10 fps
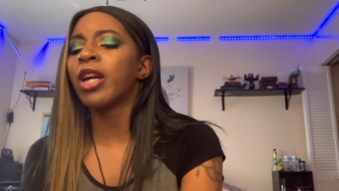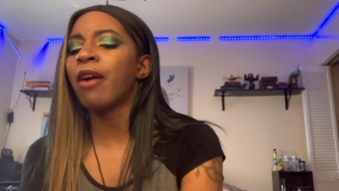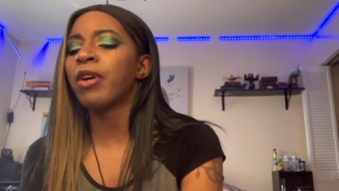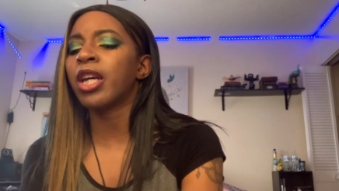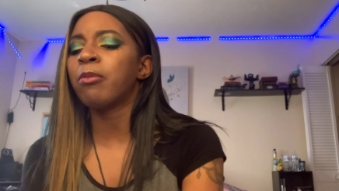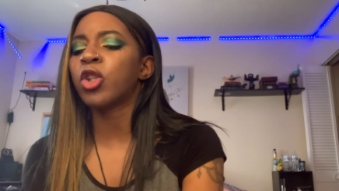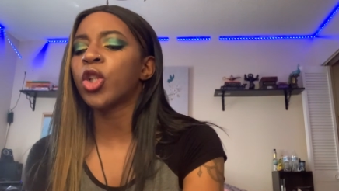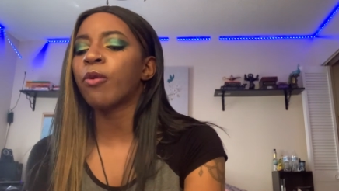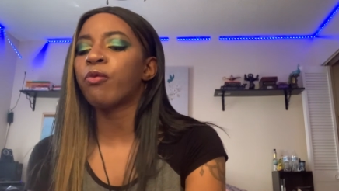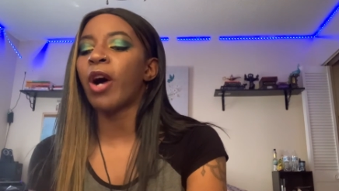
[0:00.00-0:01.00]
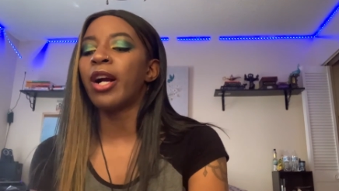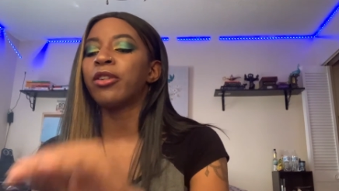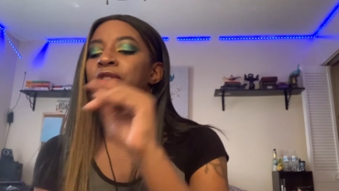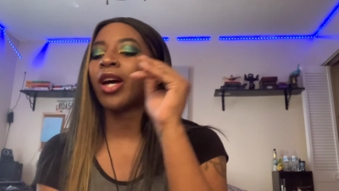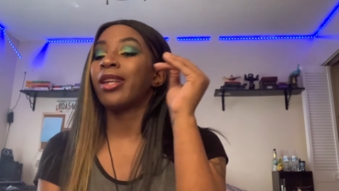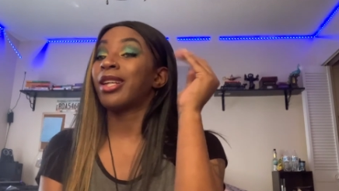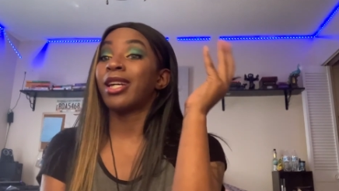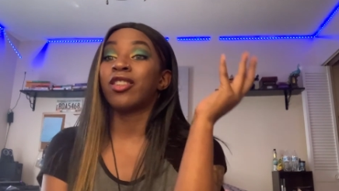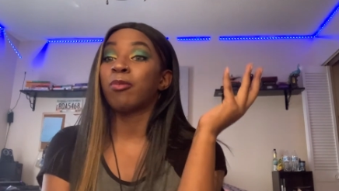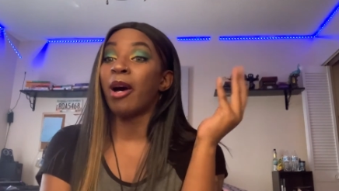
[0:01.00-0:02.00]
have an immature fire sign,
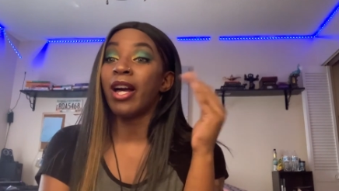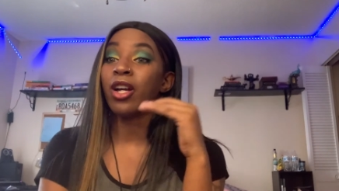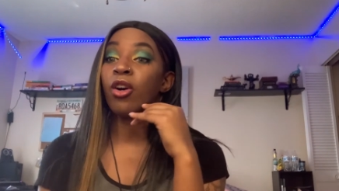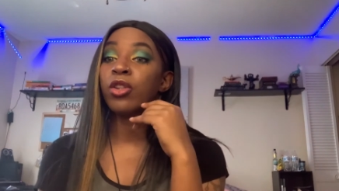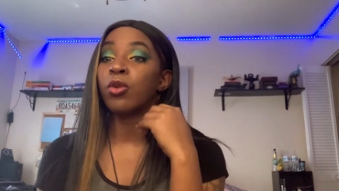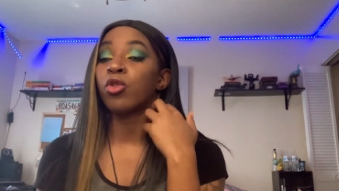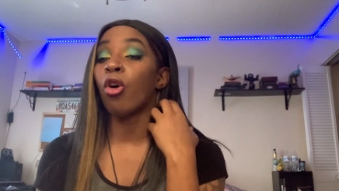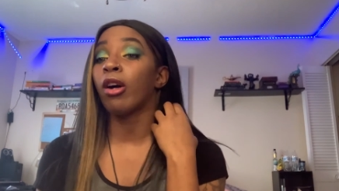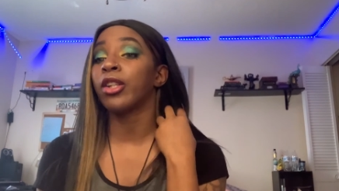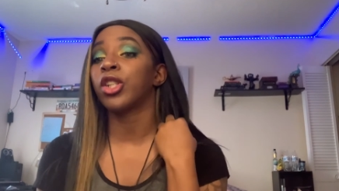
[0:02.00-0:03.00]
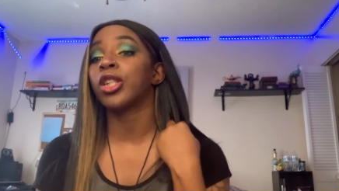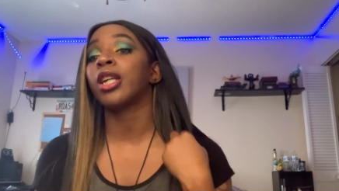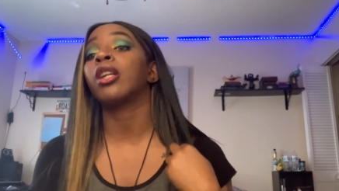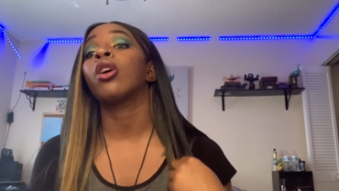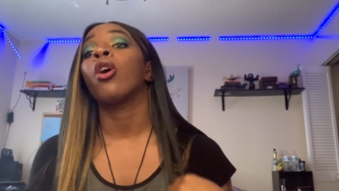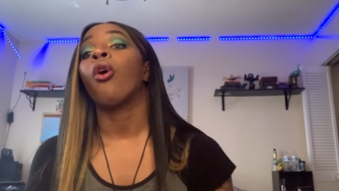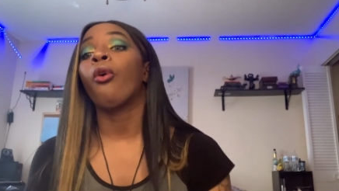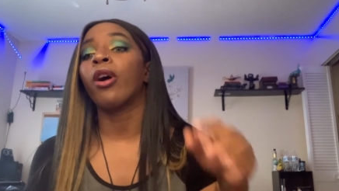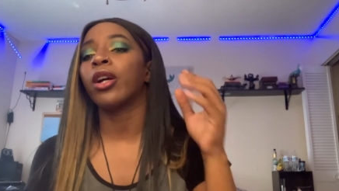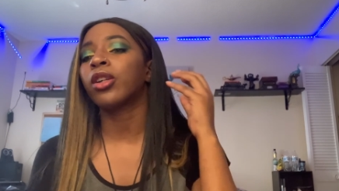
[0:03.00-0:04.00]
like, spying on you, talking shit.
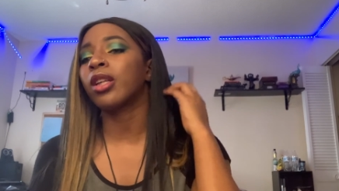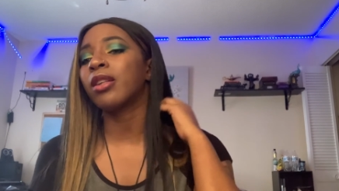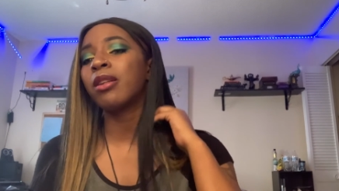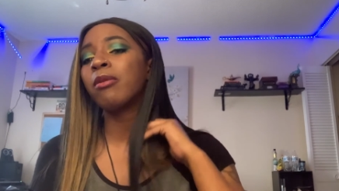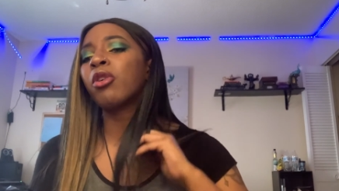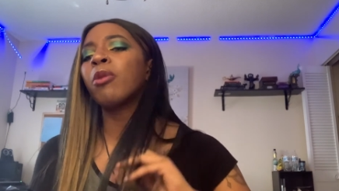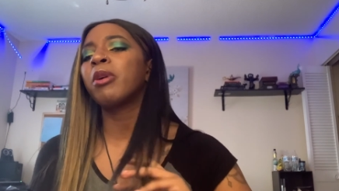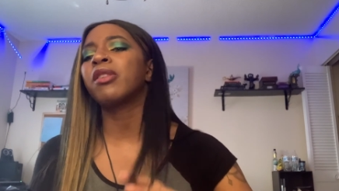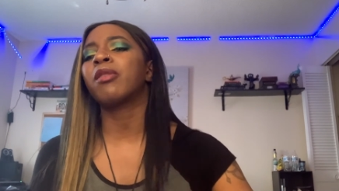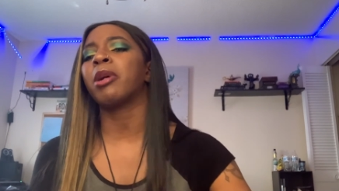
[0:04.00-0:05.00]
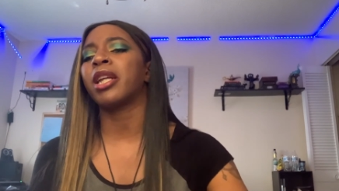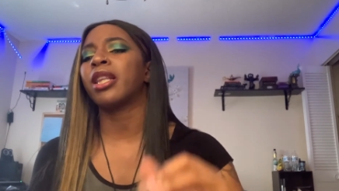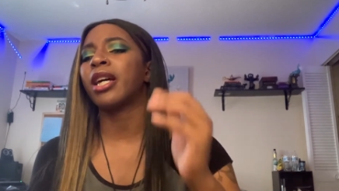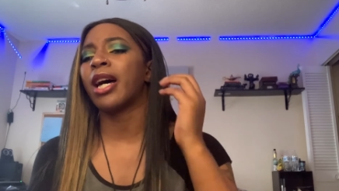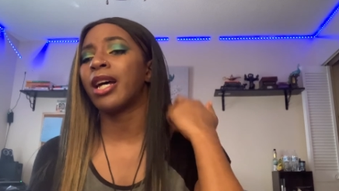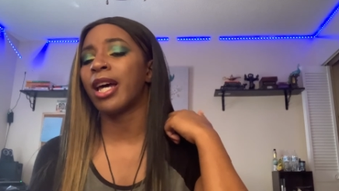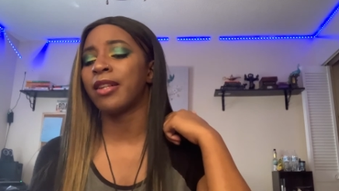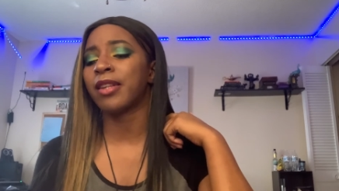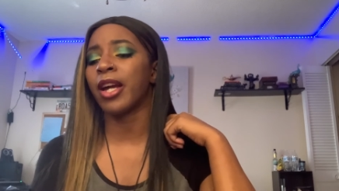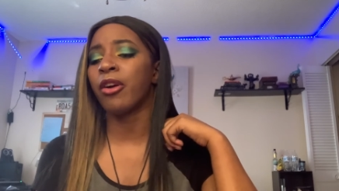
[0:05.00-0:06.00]
Or it could be somebody that
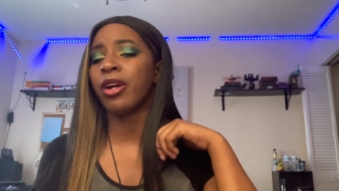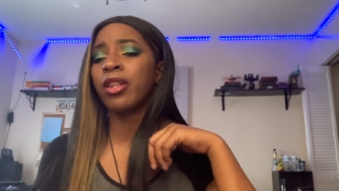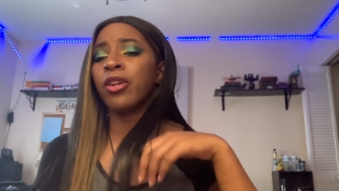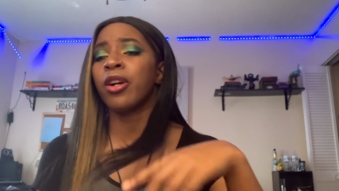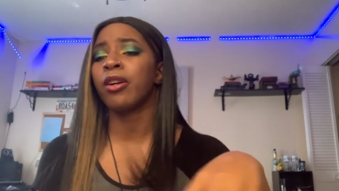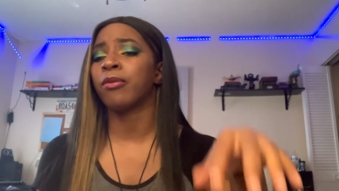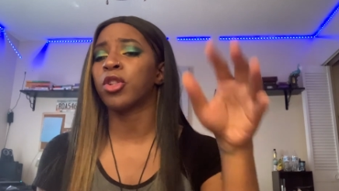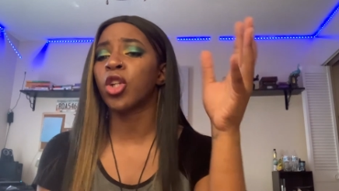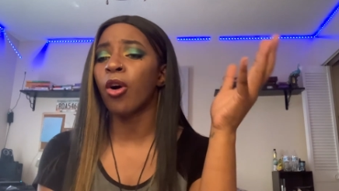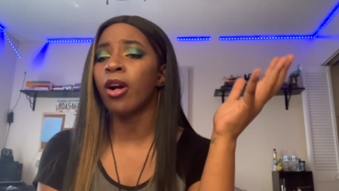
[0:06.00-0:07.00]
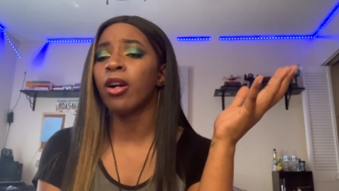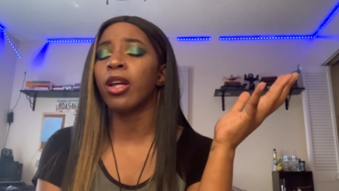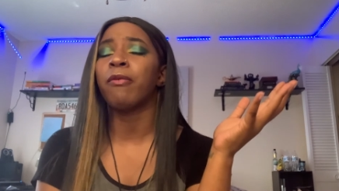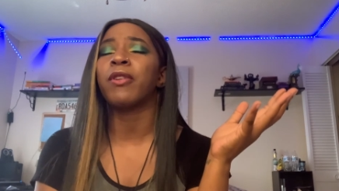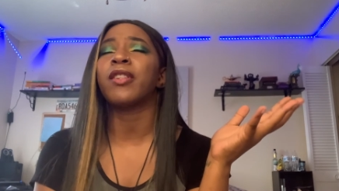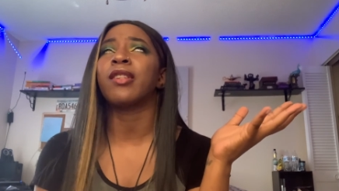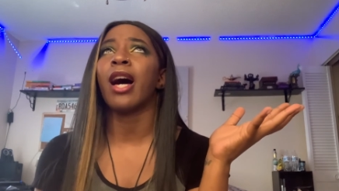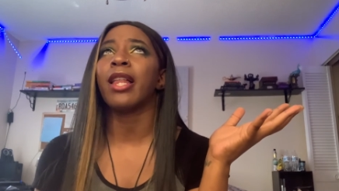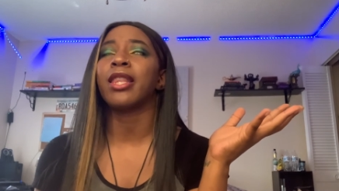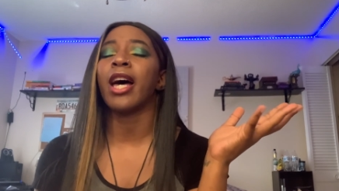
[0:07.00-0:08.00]
has air in their chart. If it's
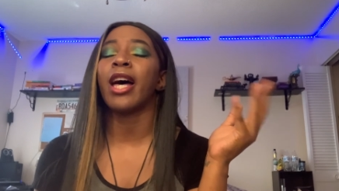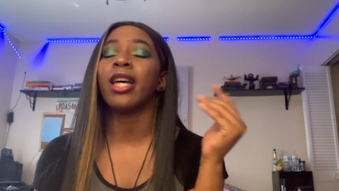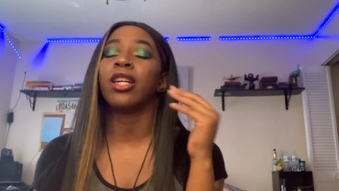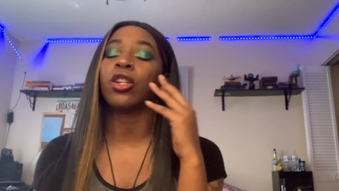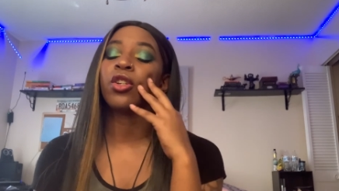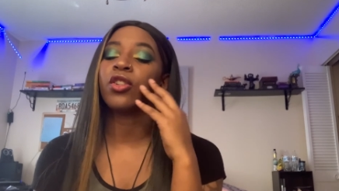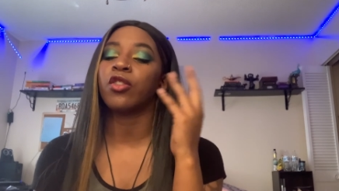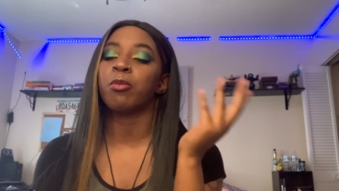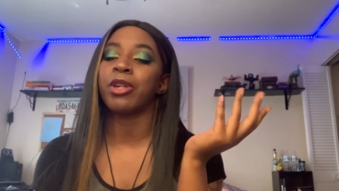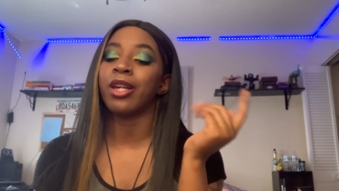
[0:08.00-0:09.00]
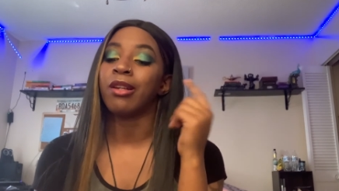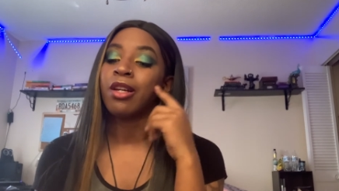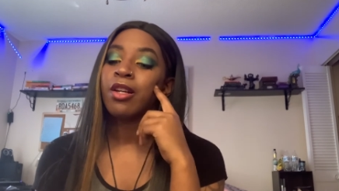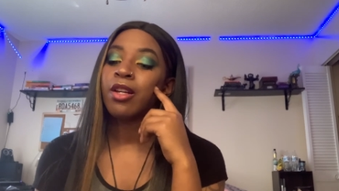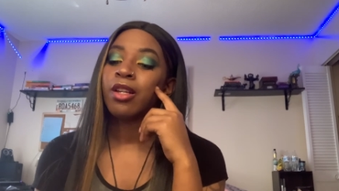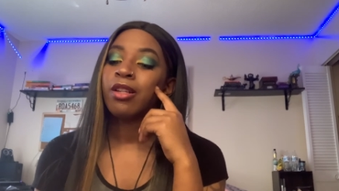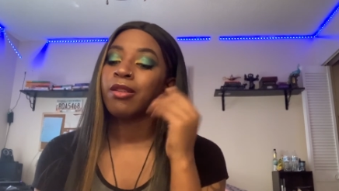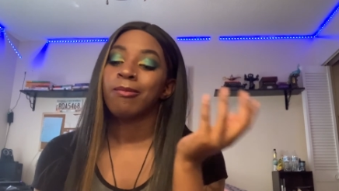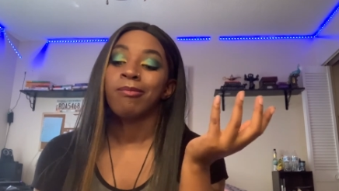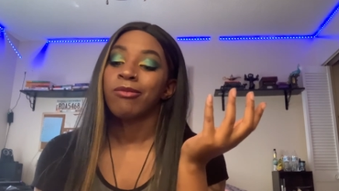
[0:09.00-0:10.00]
not that, it could just be
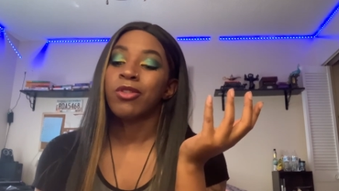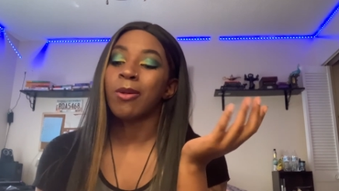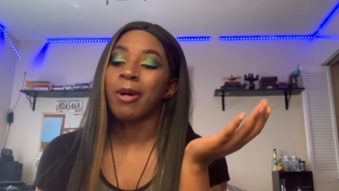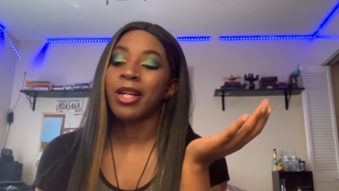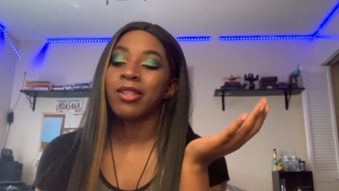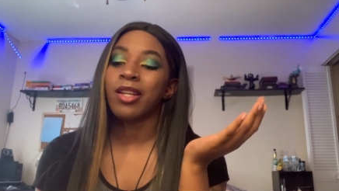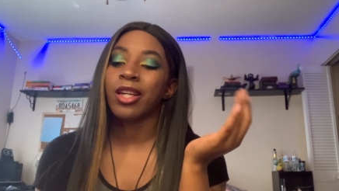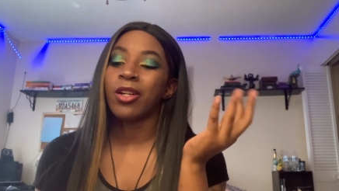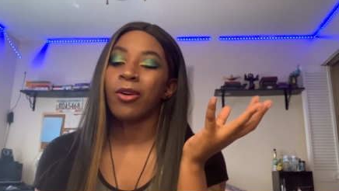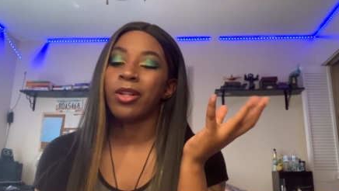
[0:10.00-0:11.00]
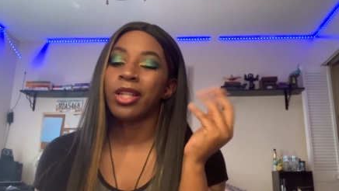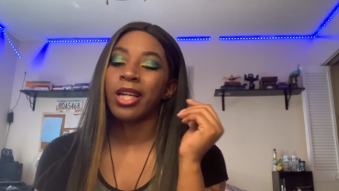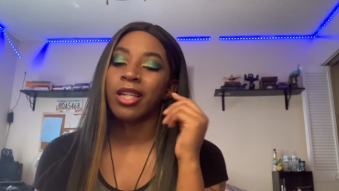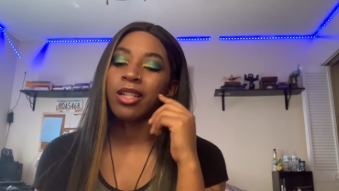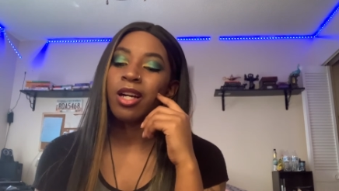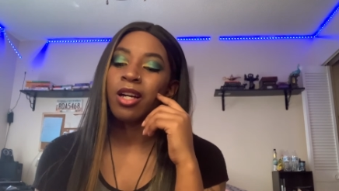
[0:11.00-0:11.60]
somebody taking on, like,